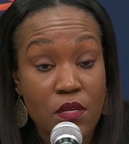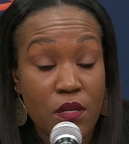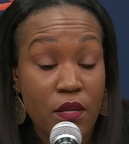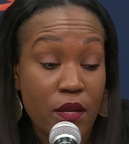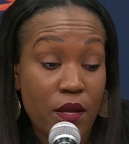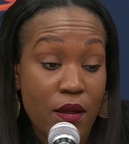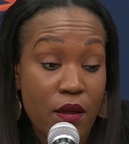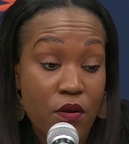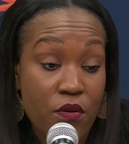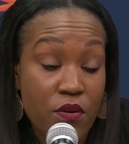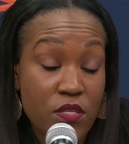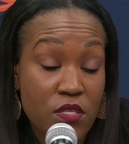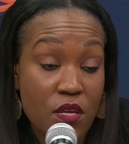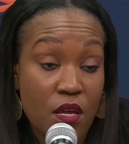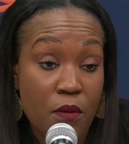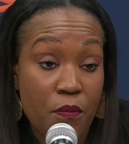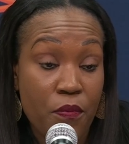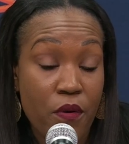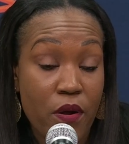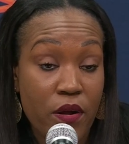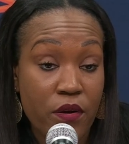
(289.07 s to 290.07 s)
And like I always
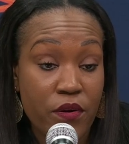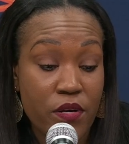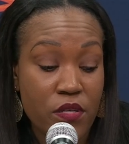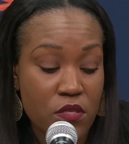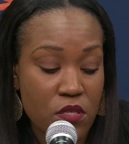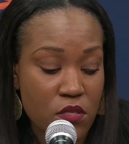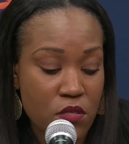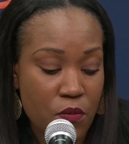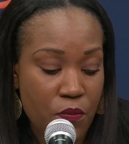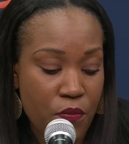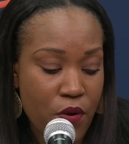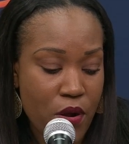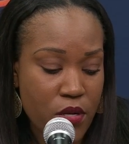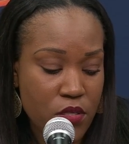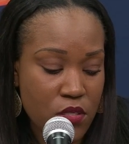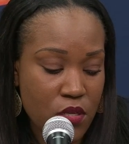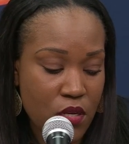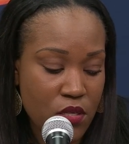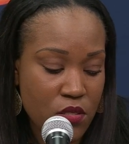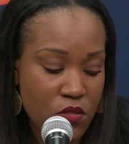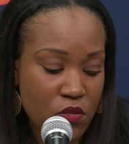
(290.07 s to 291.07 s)
say, progress is the
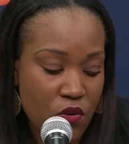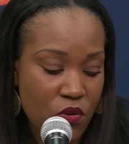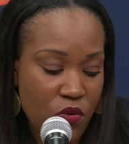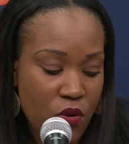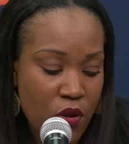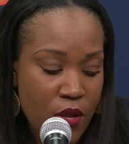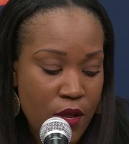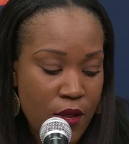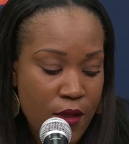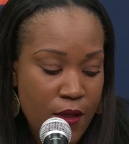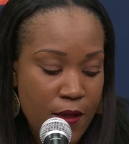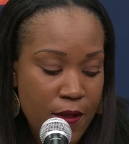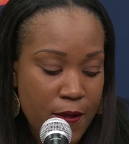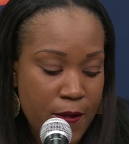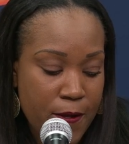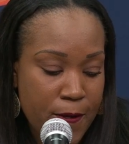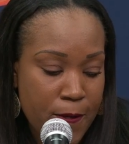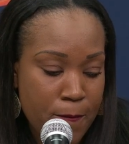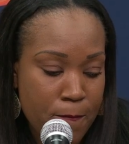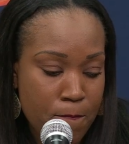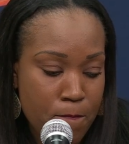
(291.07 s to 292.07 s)
process. So,
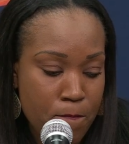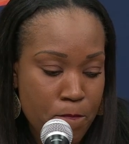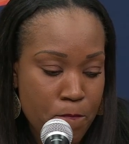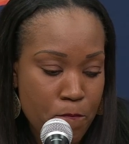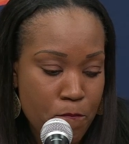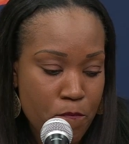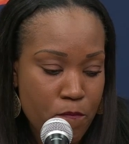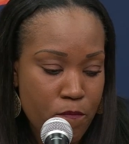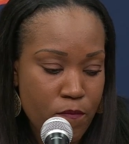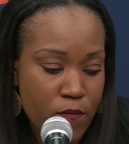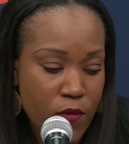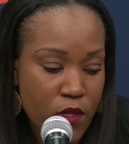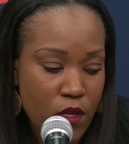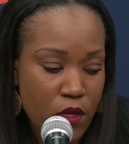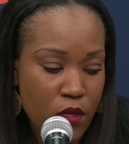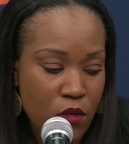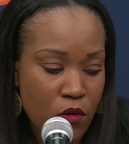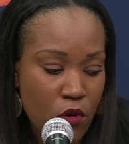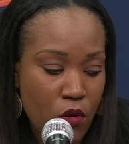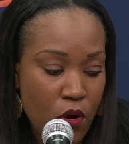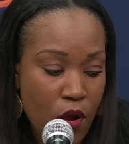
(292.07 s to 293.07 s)
um,
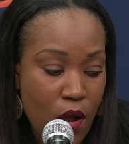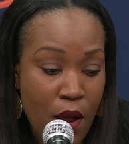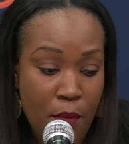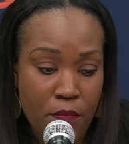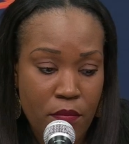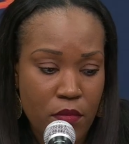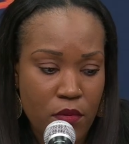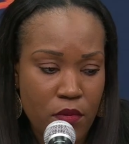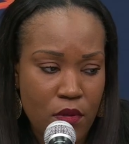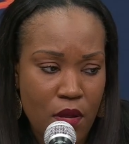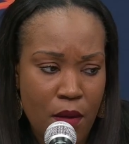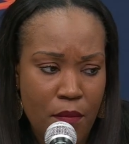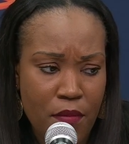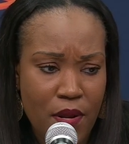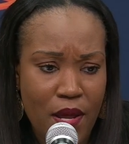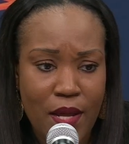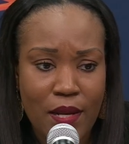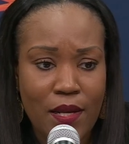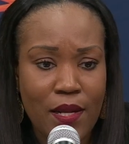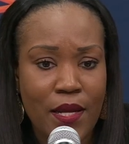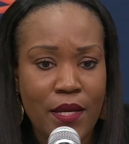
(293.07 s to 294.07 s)
you know, I'm I'm
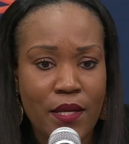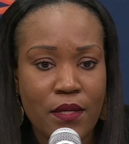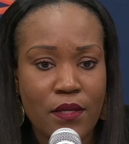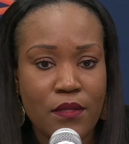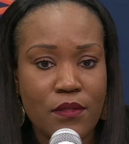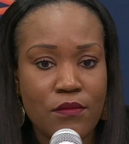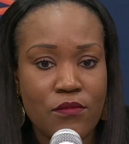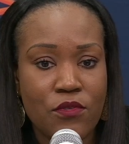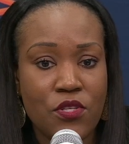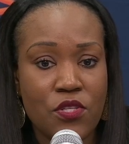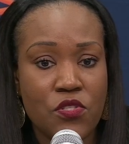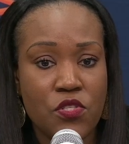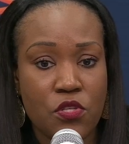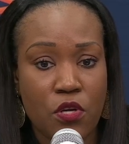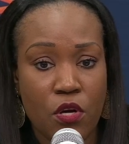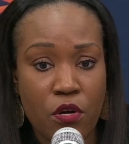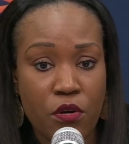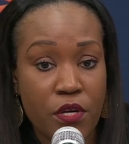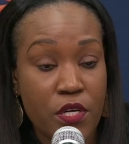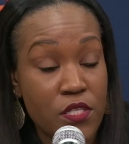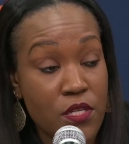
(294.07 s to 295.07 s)
not like
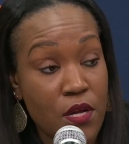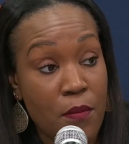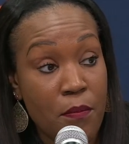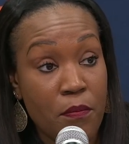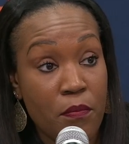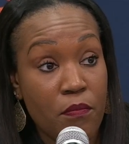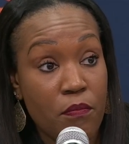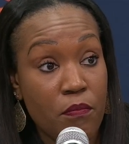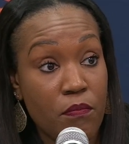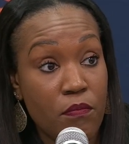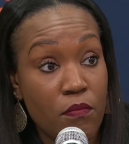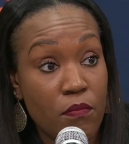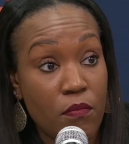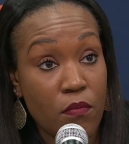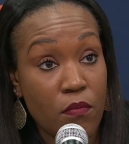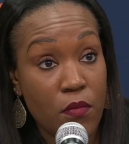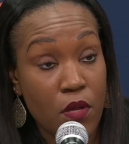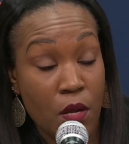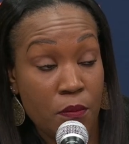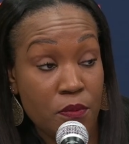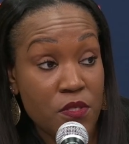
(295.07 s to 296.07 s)
discouraged. I'm
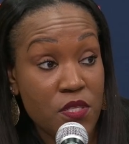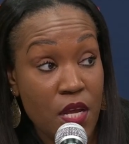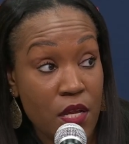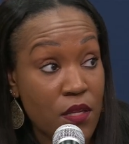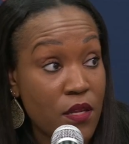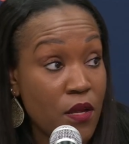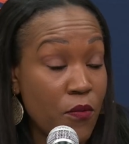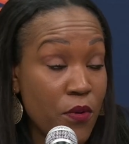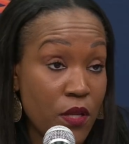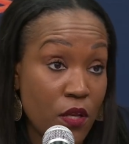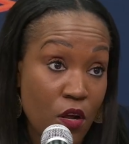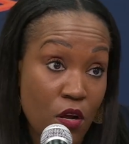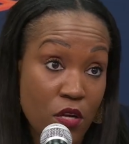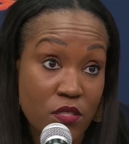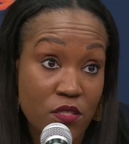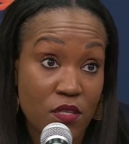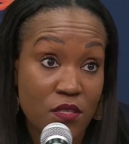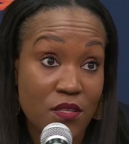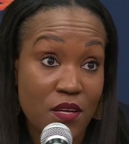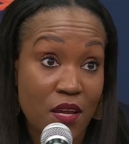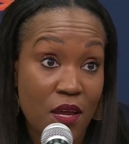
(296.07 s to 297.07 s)
upset that we
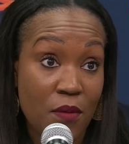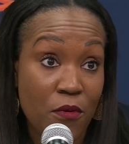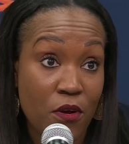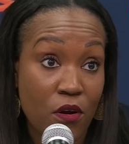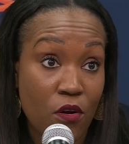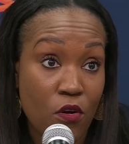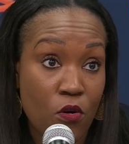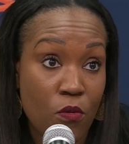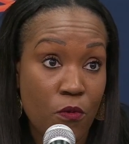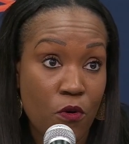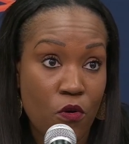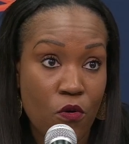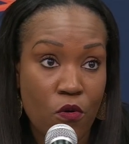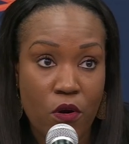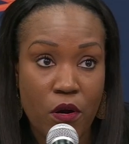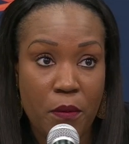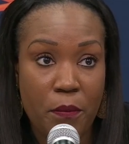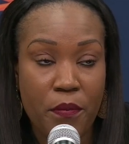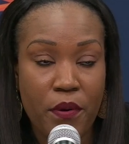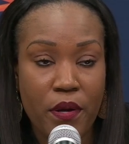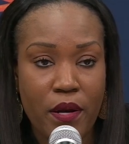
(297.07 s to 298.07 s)
lost this game on our home
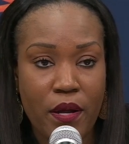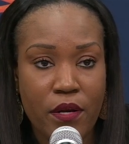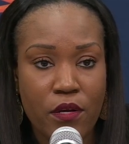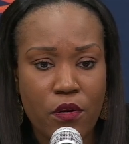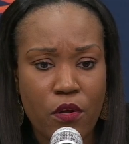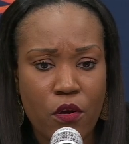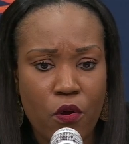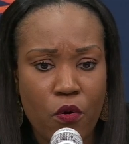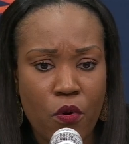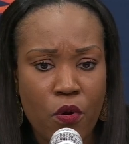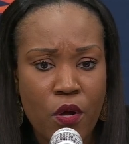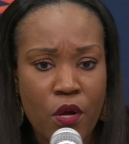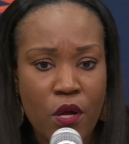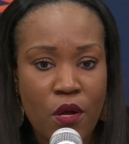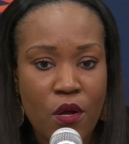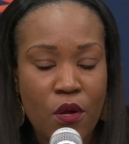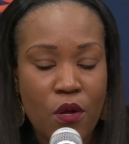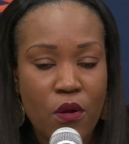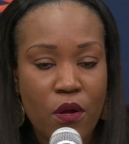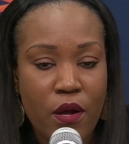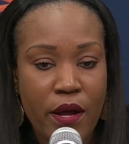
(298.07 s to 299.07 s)
court, but I know
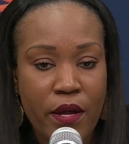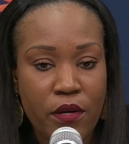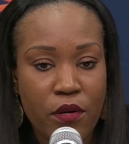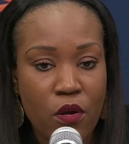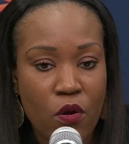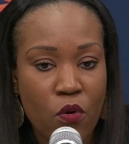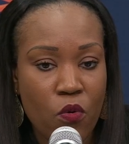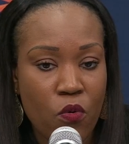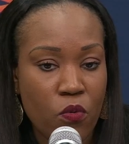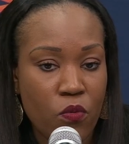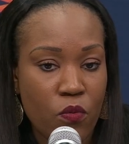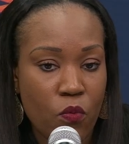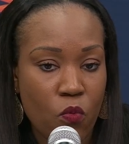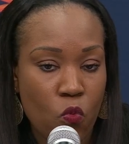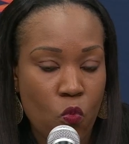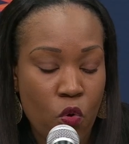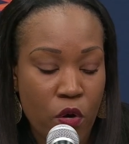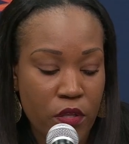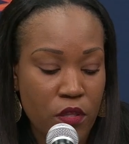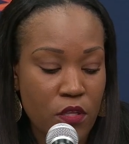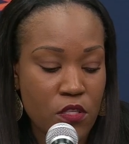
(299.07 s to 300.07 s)
I know
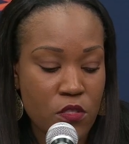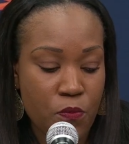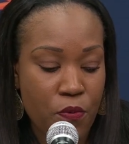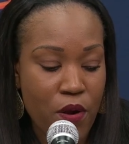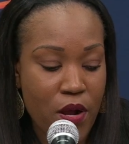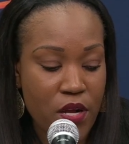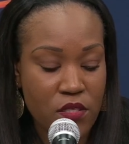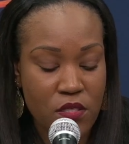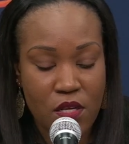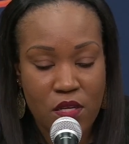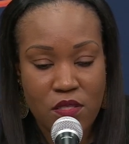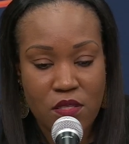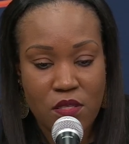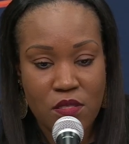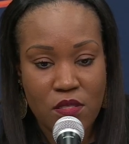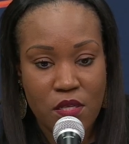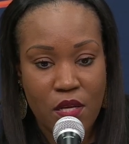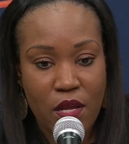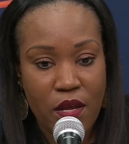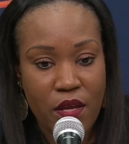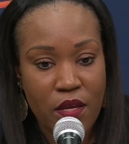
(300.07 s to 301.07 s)
what this process
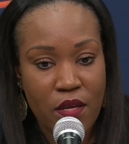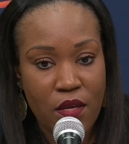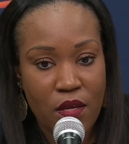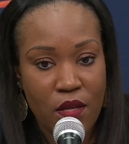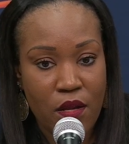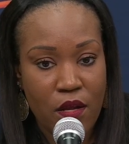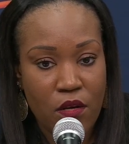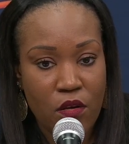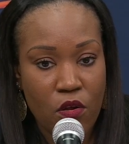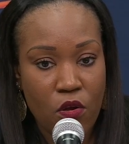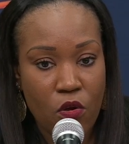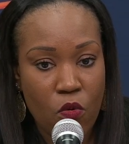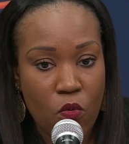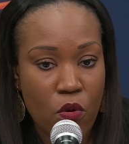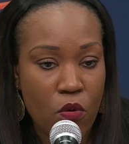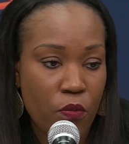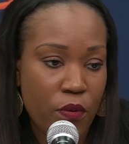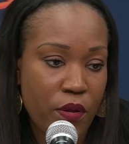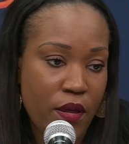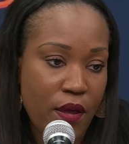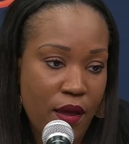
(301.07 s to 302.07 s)
is like, and I know
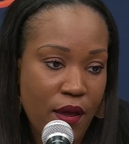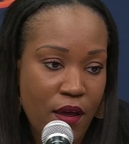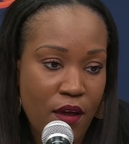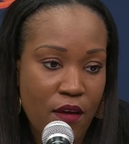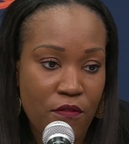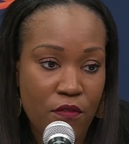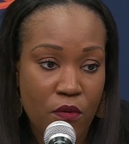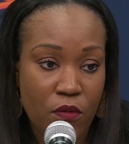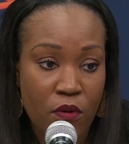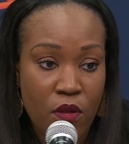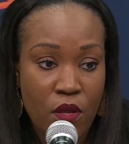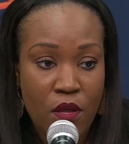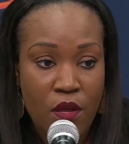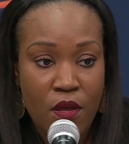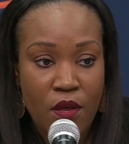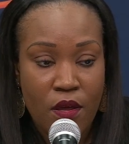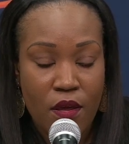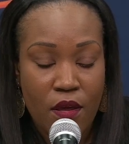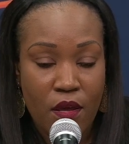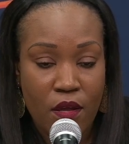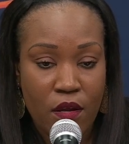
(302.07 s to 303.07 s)
what we have, and
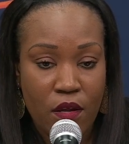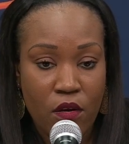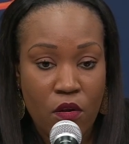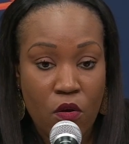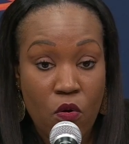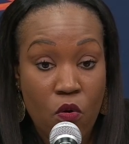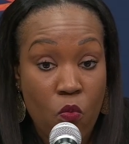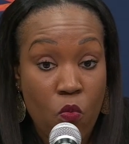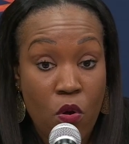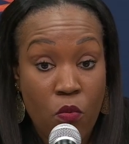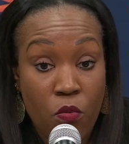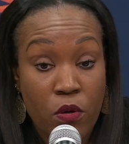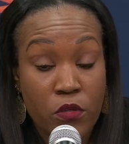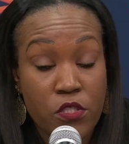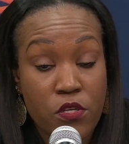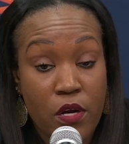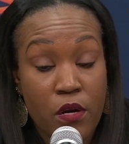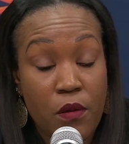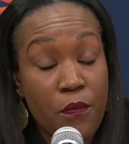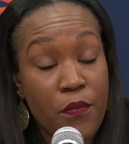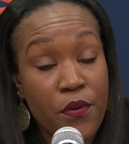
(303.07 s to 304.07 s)
and I know what we're trying to